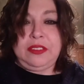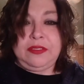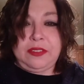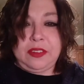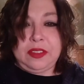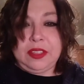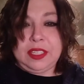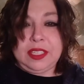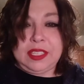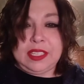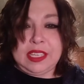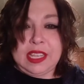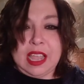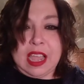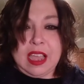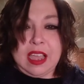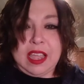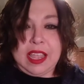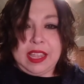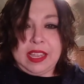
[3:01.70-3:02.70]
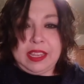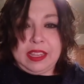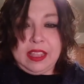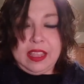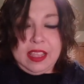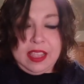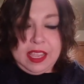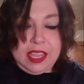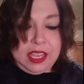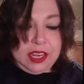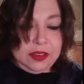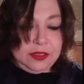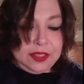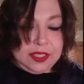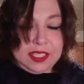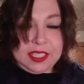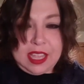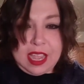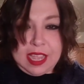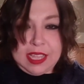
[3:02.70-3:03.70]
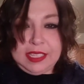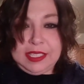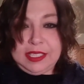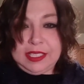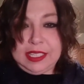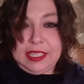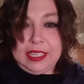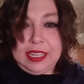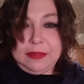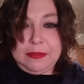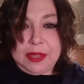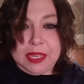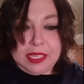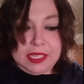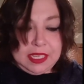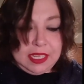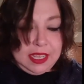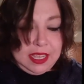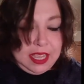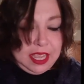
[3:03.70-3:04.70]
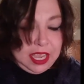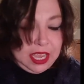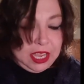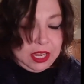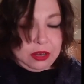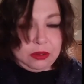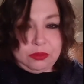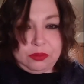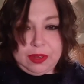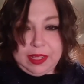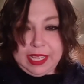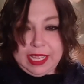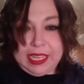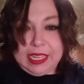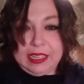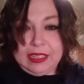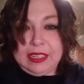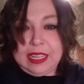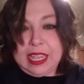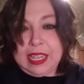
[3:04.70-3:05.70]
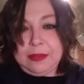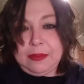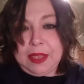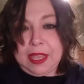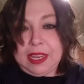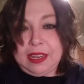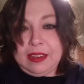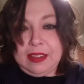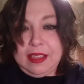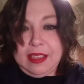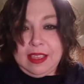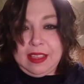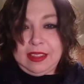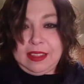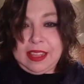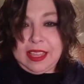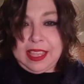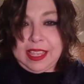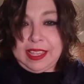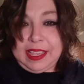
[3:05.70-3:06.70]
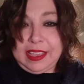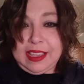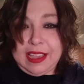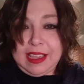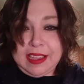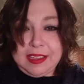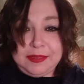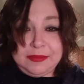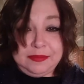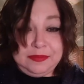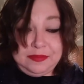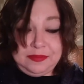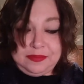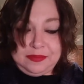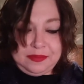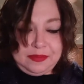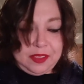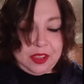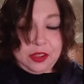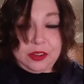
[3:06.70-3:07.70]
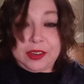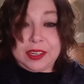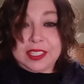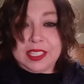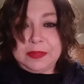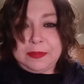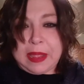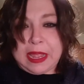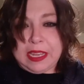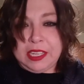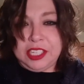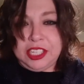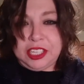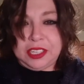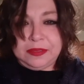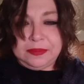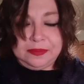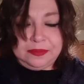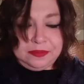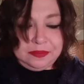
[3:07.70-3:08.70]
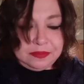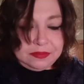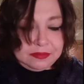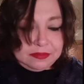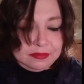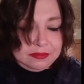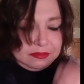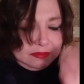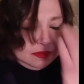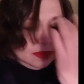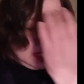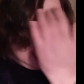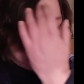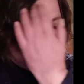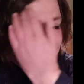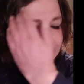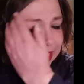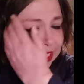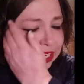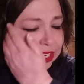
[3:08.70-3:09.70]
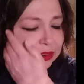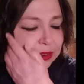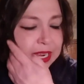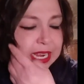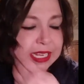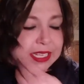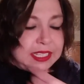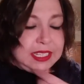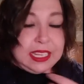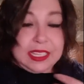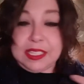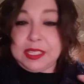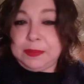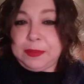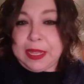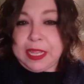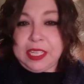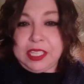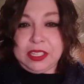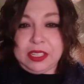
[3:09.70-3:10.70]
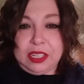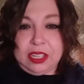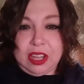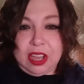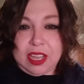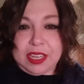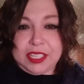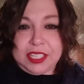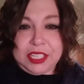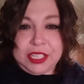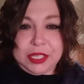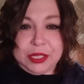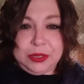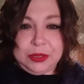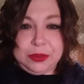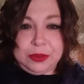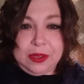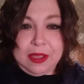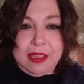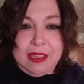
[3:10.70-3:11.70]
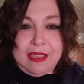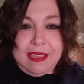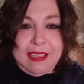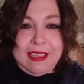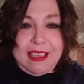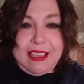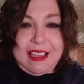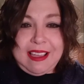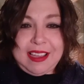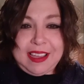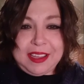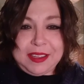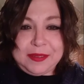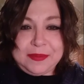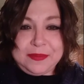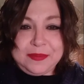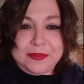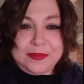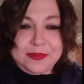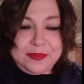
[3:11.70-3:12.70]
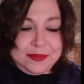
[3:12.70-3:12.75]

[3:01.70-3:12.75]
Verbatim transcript: for the sky. You know, the sky is the limit. You know, really claiming like um, your expansion. And, you know, it does speak to a lot to um,